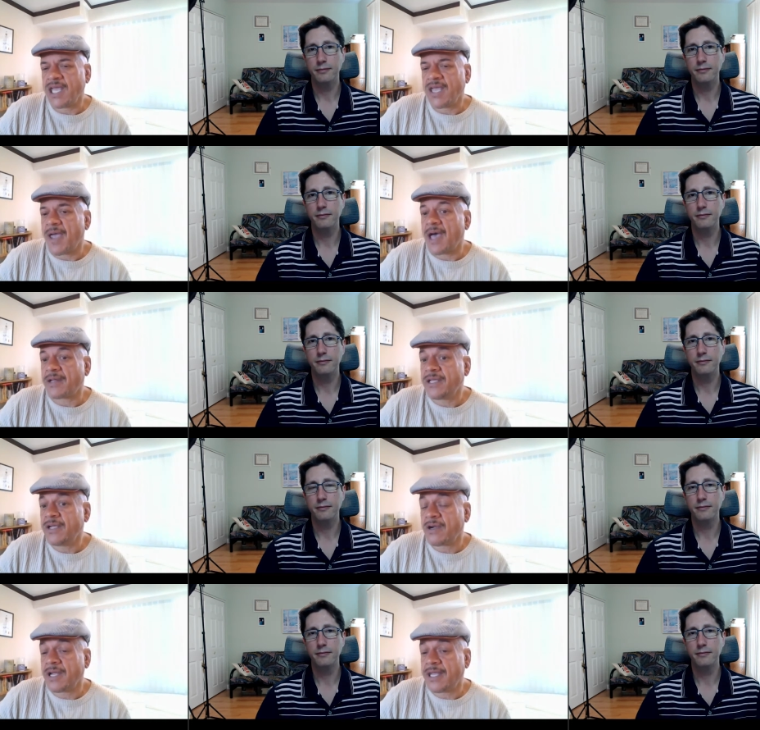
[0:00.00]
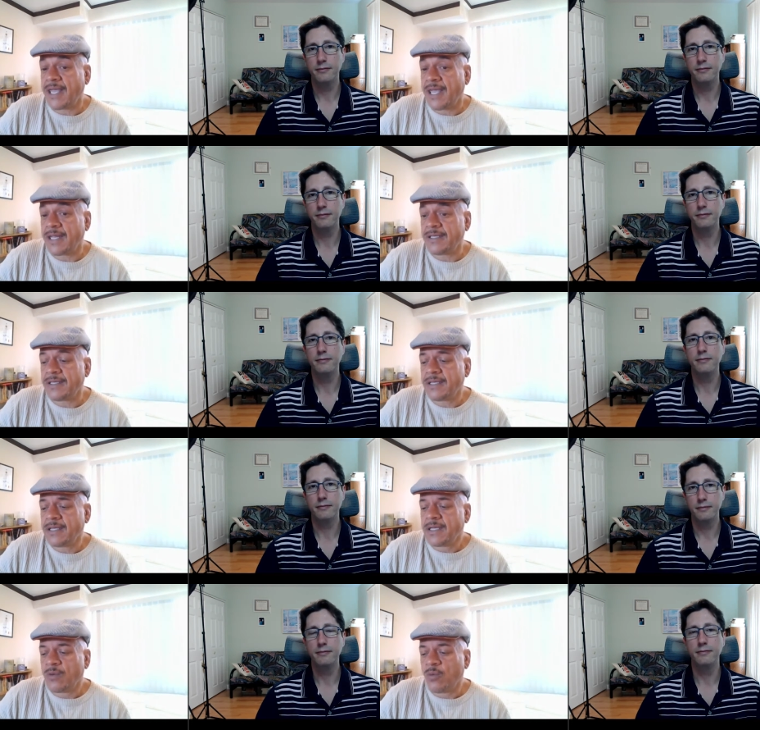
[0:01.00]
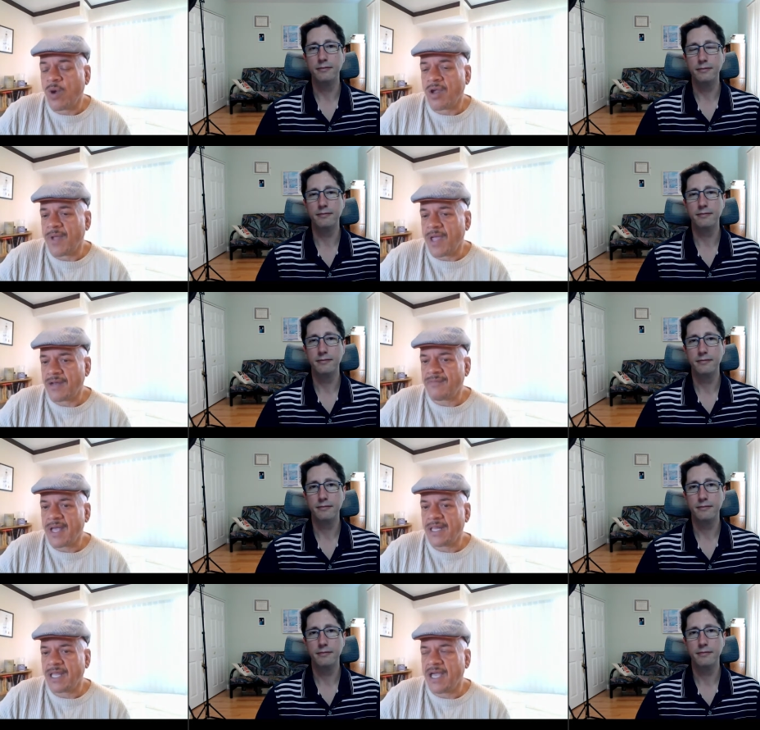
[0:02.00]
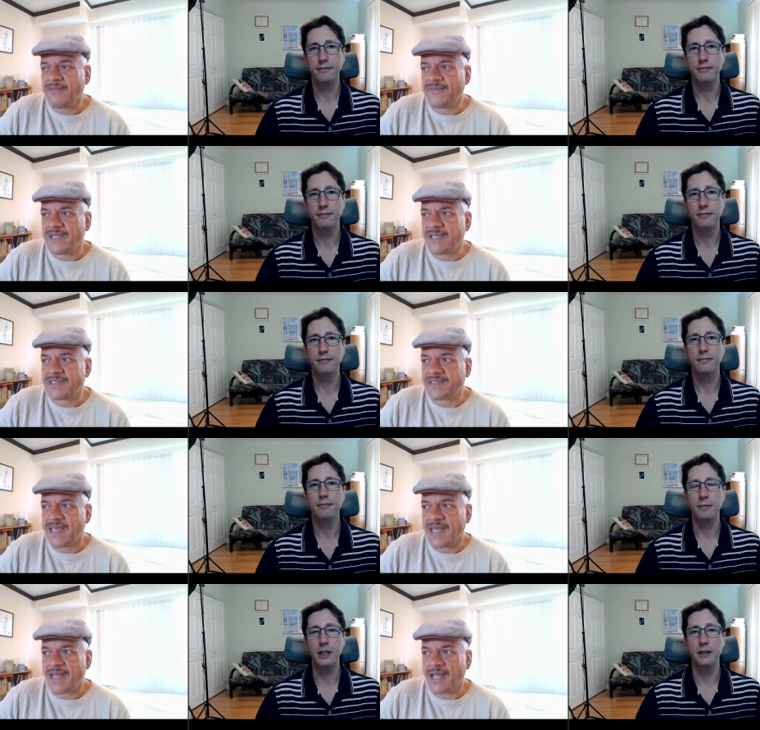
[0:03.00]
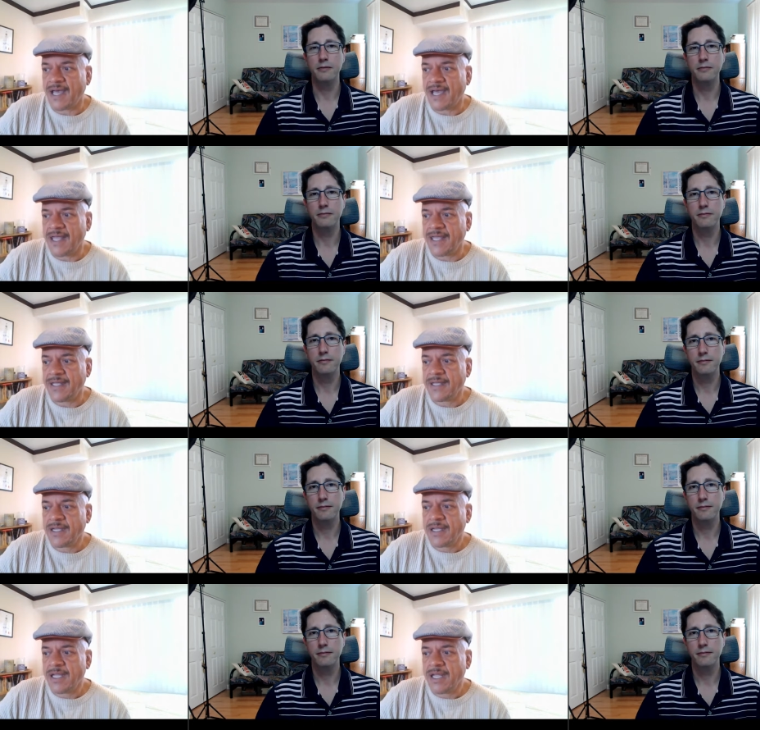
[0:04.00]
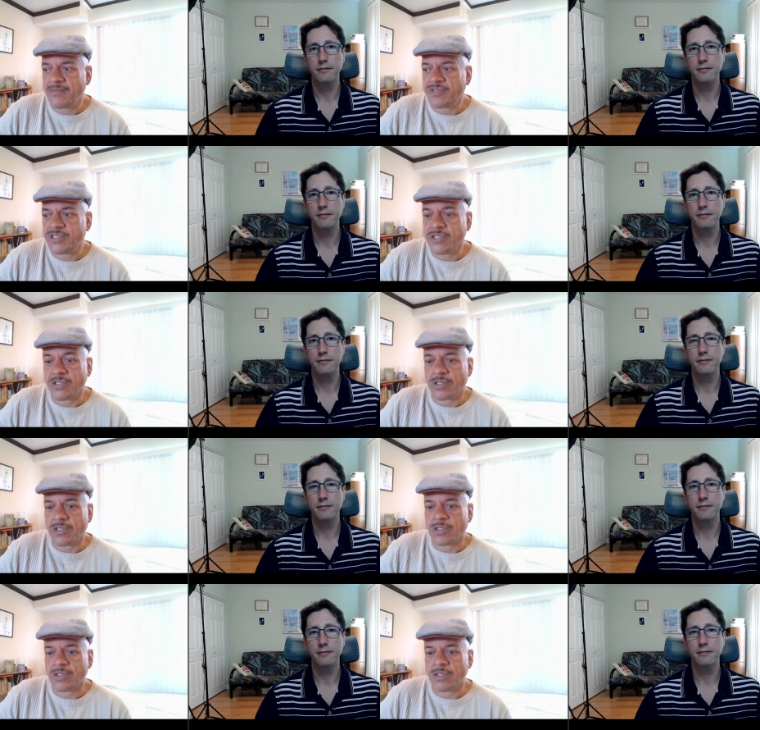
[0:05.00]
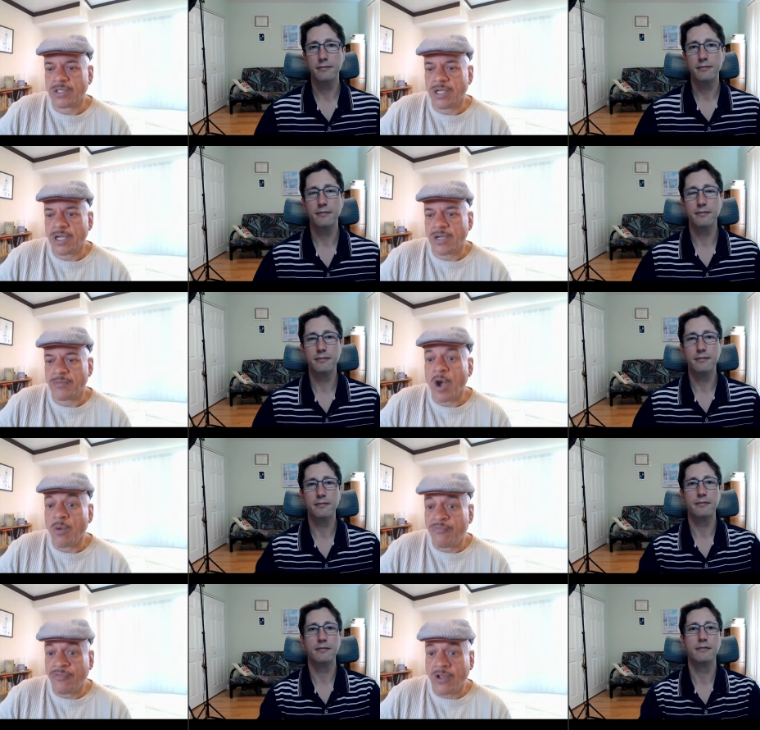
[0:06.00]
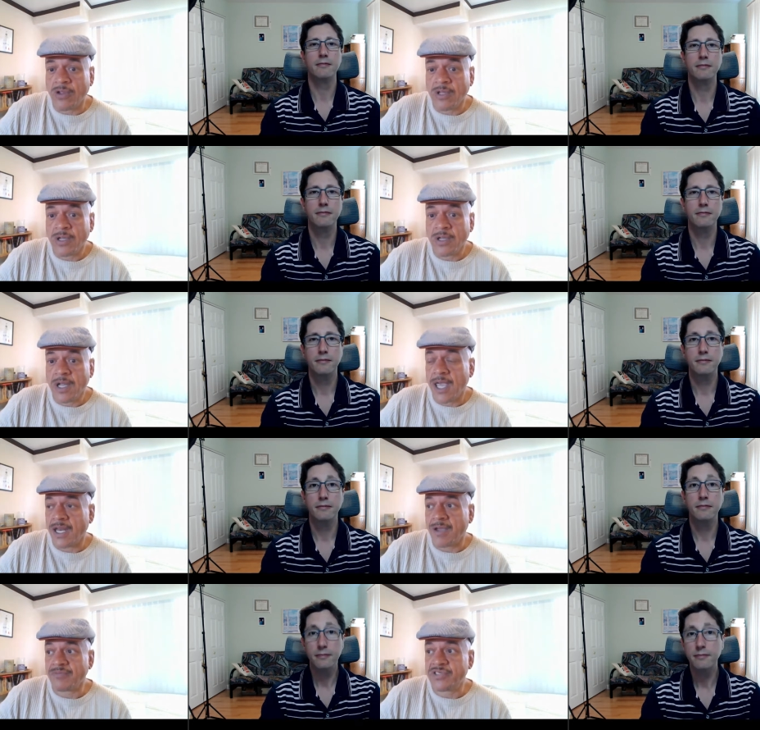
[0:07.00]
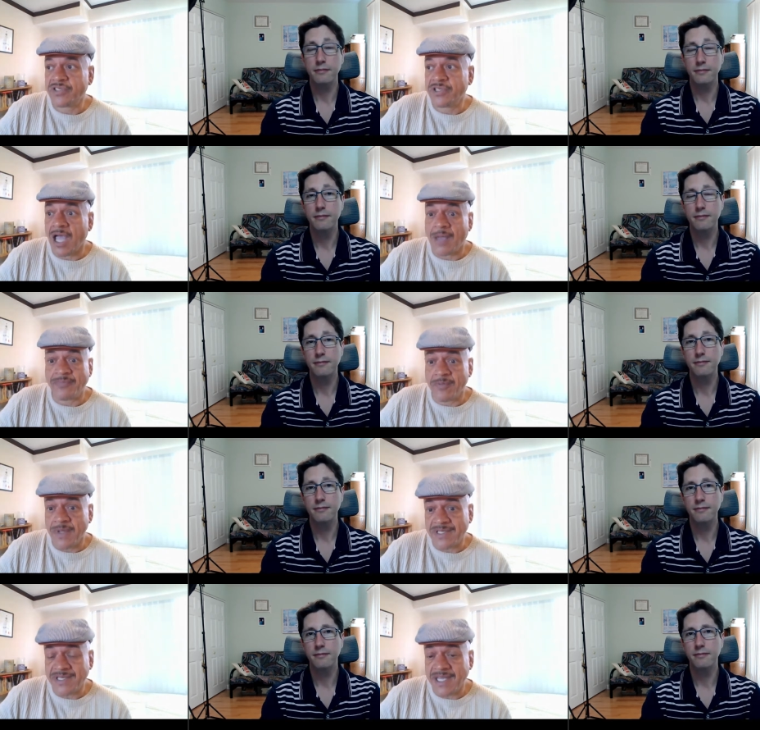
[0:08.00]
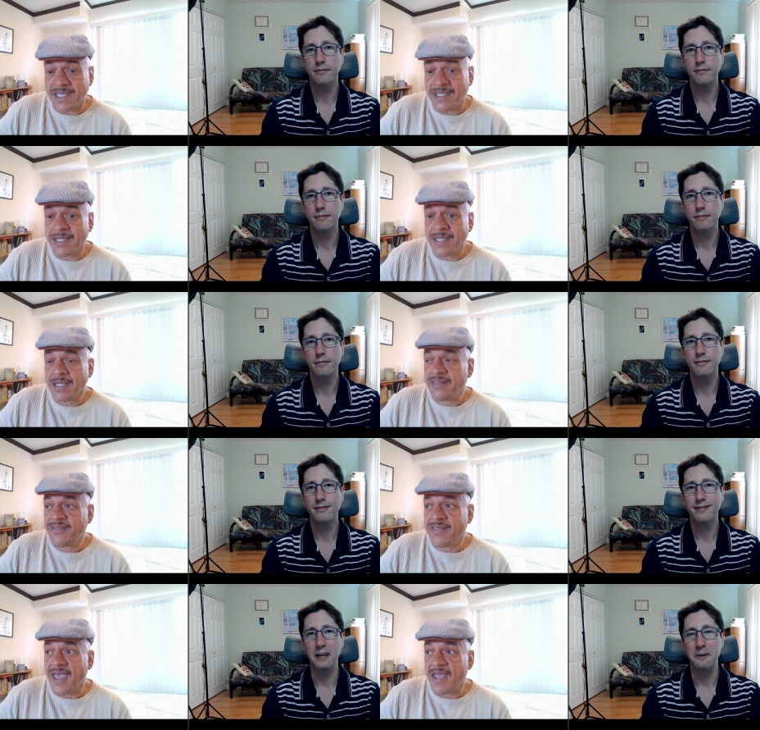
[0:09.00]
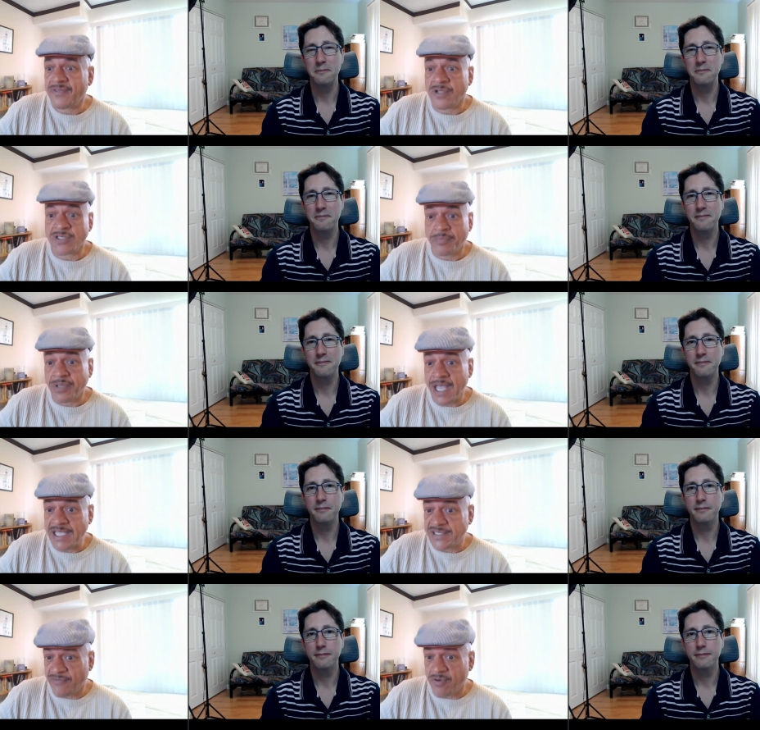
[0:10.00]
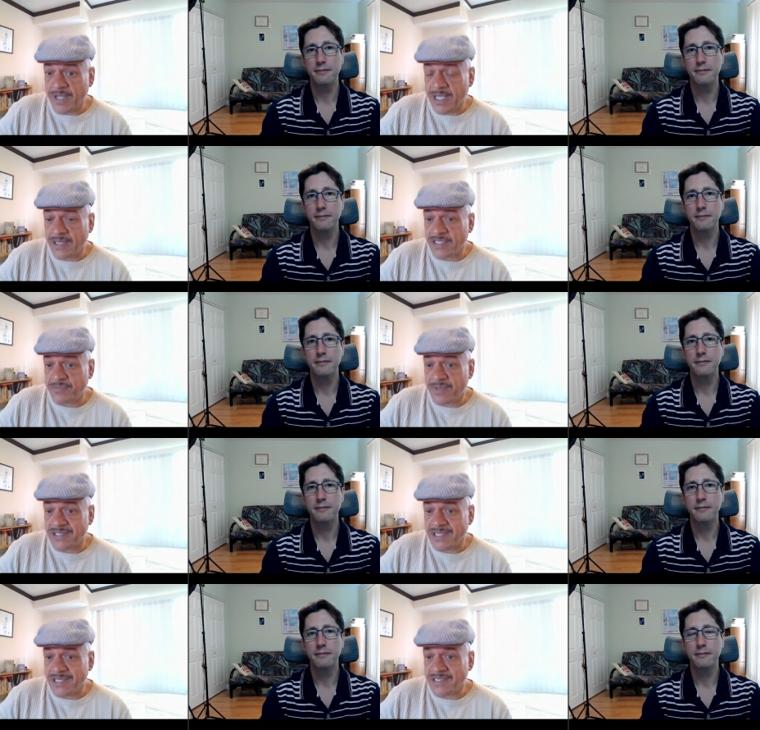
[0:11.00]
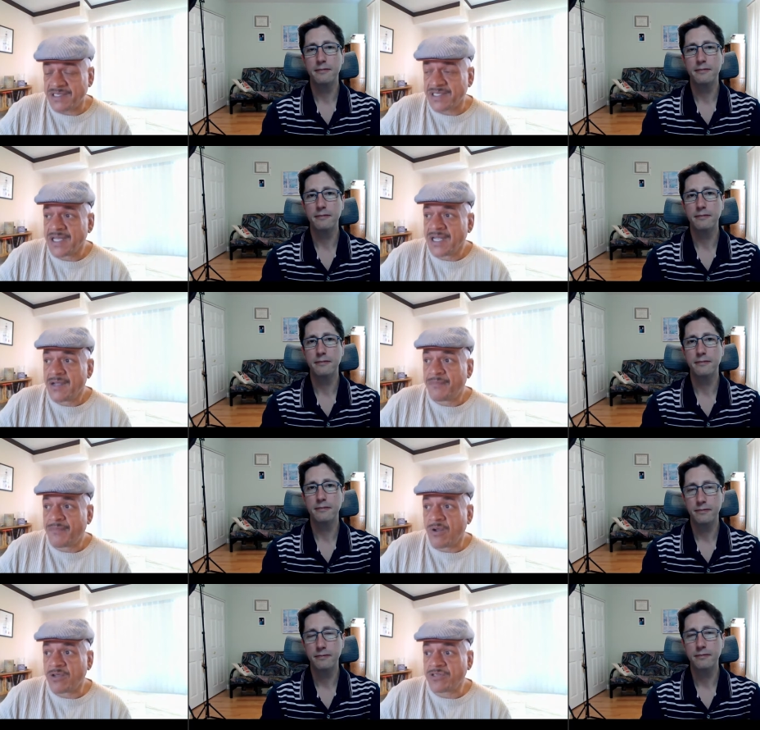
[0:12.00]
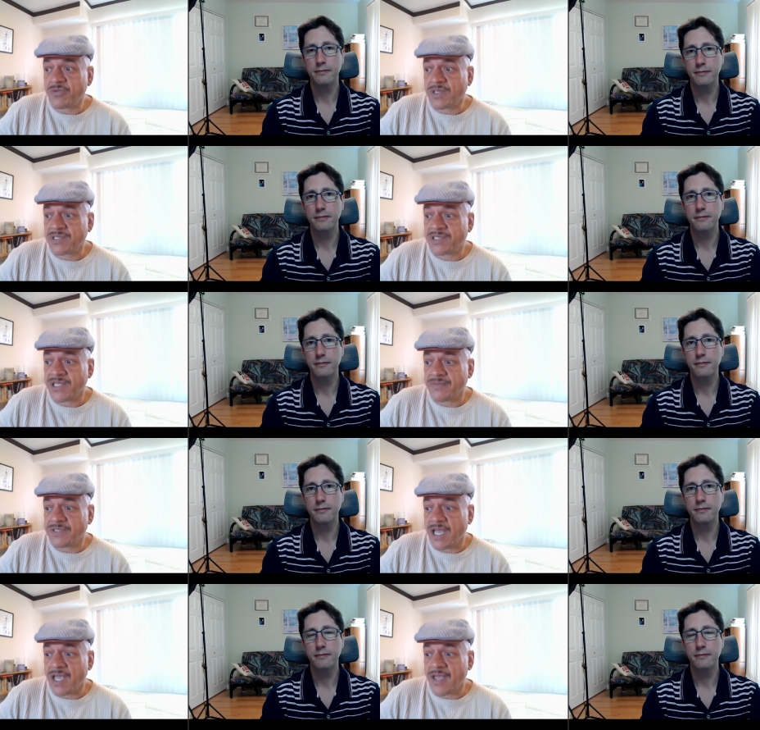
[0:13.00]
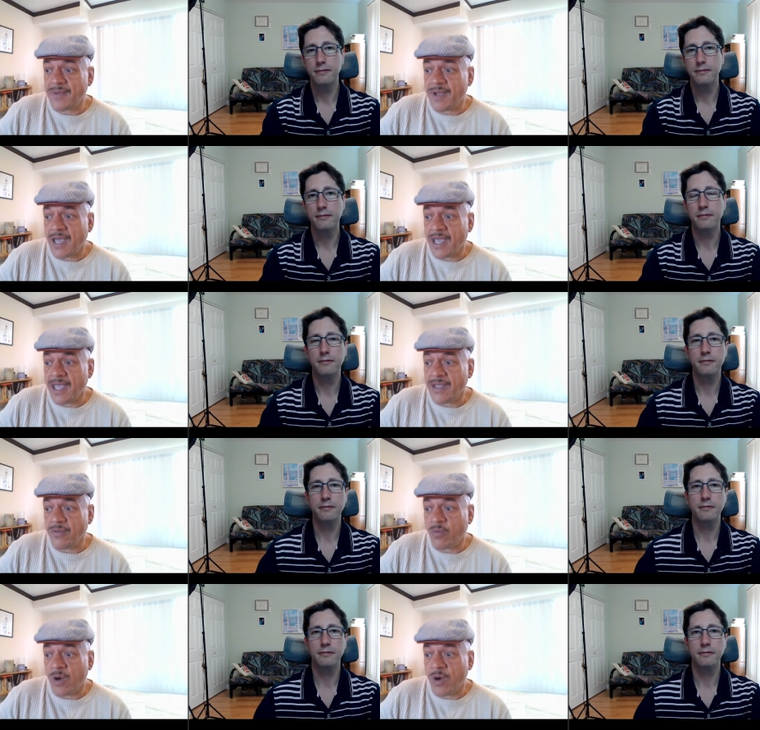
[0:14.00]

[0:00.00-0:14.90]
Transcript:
Speaker 1: I came out here again, where I'm at in my life is that I am still um, hopeful and I'm still optimistic that there's a place for me in this business. But also at the same time, I